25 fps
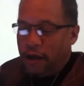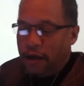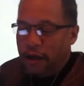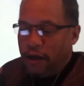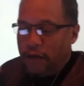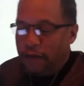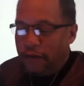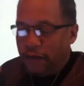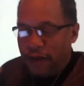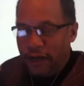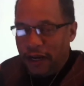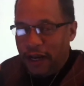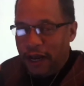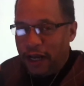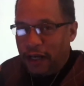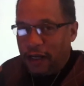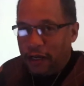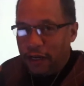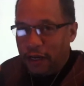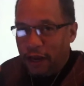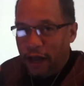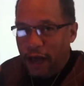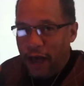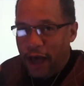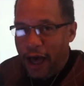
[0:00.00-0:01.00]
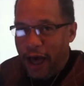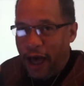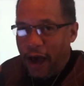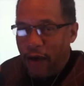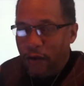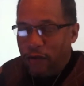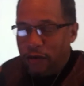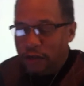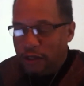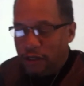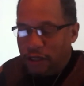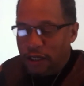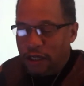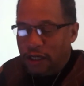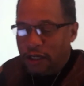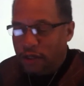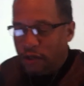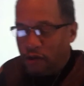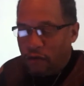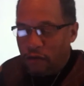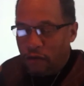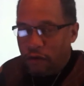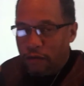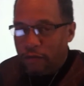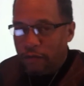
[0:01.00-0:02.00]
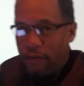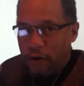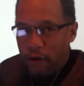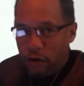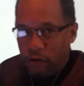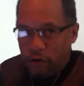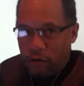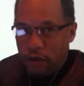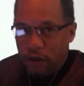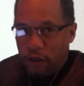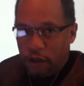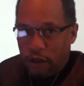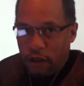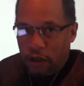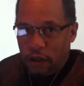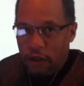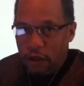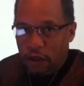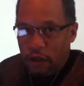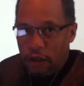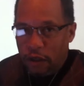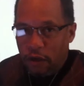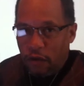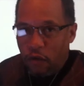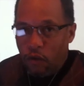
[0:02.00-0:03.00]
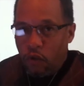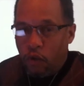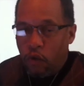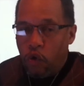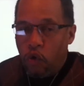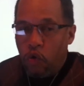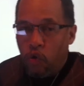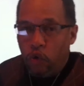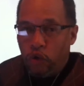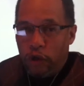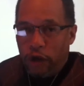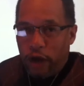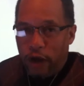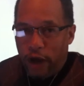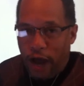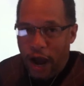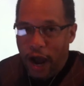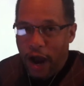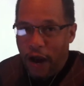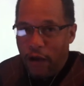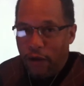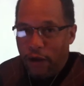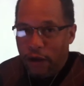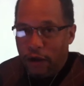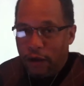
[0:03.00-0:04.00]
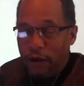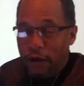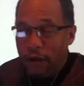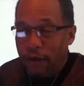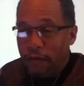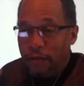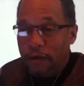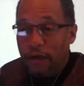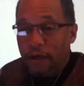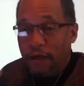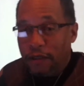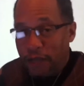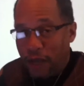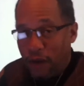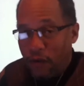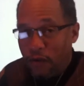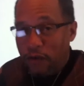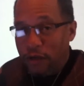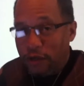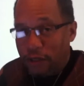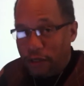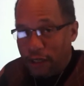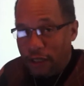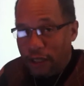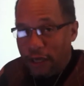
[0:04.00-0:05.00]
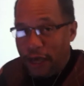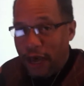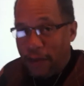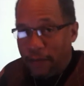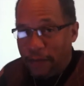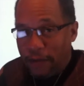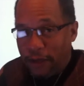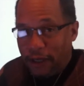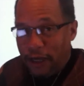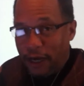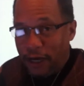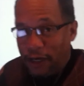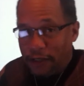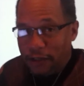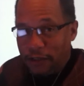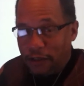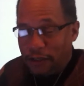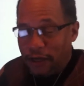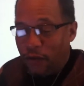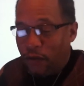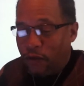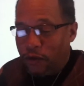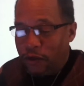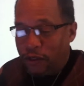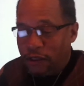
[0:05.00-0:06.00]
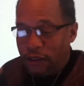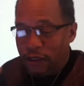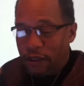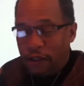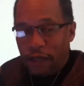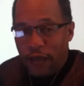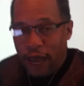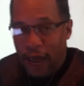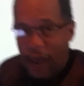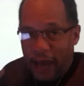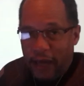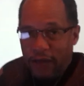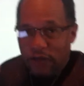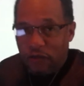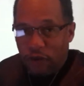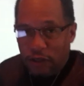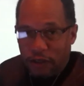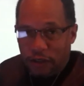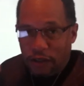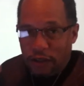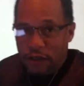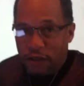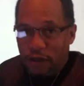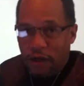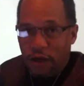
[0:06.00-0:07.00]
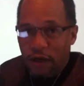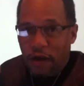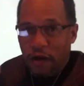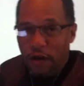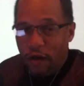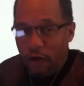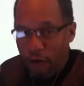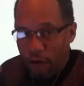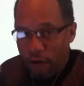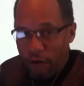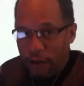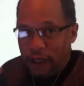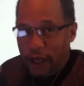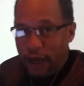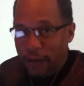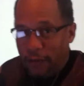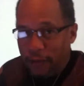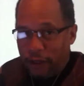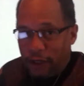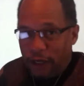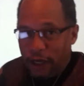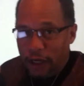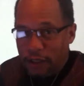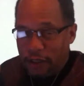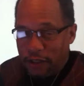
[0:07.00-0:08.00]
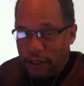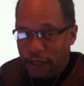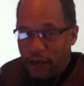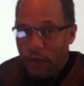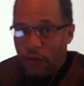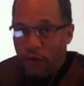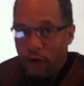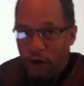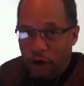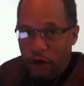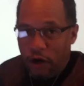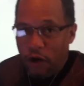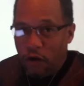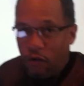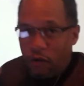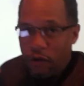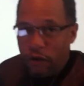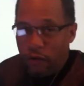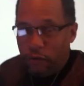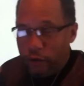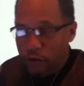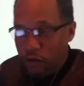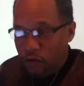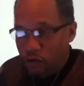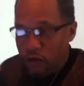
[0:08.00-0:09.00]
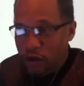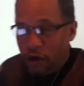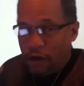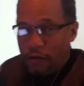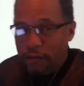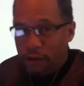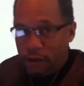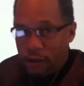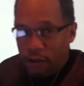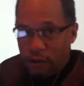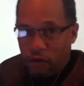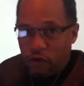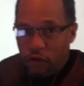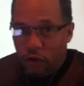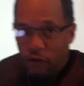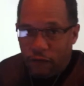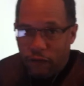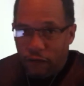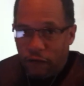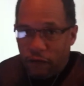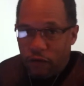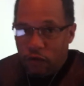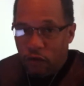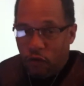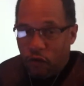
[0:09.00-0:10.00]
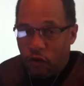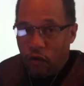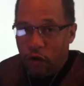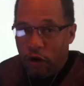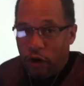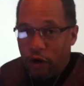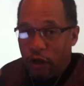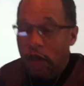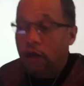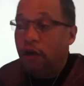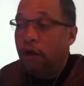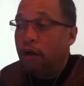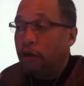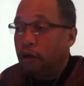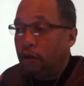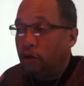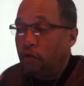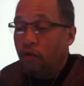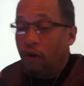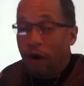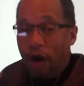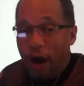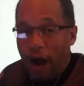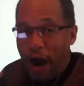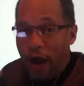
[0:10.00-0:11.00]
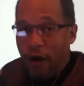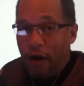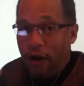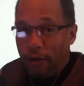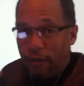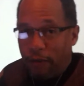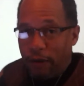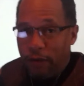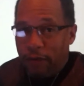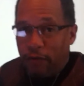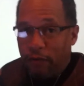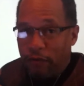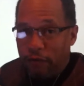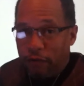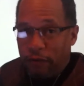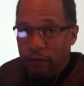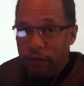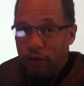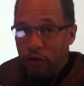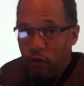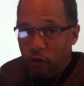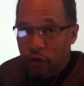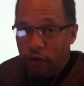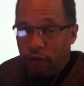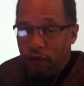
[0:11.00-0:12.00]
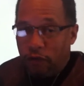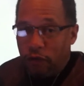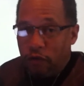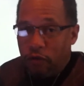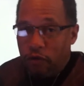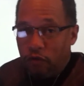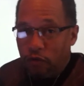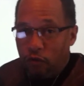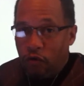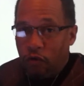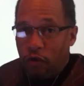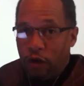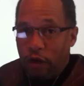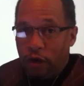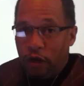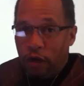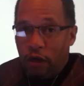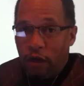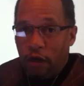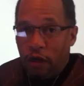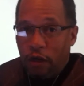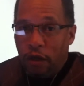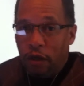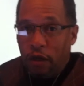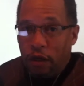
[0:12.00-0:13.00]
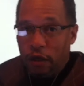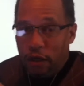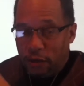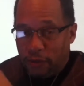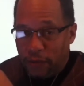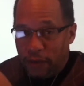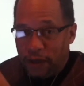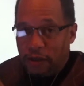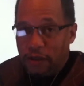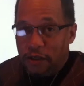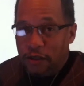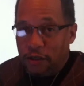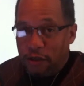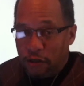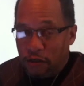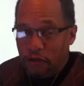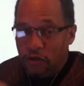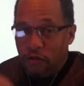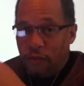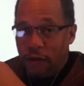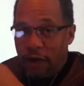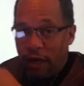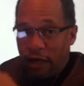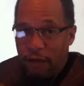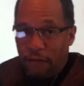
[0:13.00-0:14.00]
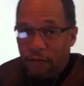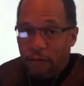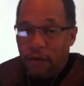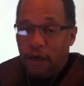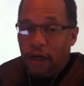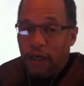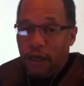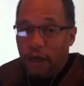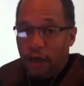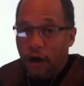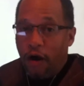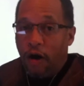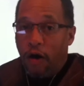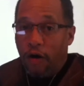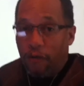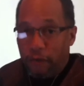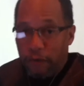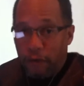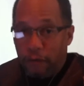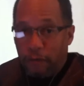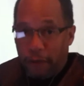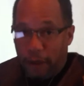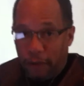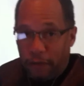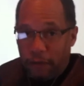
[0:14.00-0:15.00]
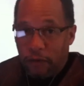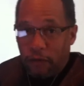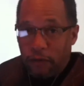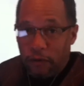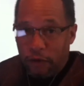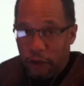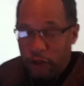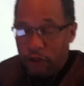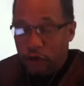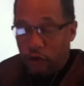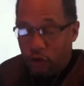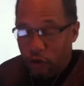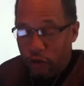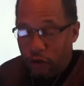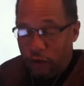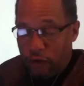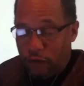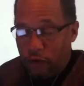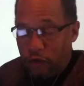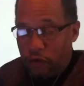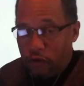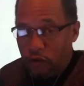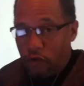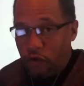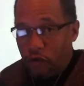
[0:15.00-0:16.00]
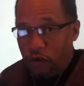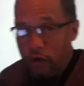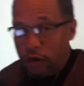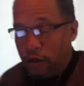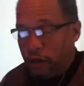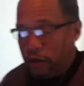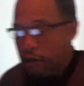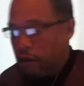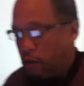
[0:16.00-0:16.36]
If elected, I would see to it personally who they're hiring, because I want to see the applications. I want to see the addresses on the applications. I want to know that when you come to the 21st Ward, you are hiring people from the 21st Ward, especially since you're making money off the people in the 21st Ward.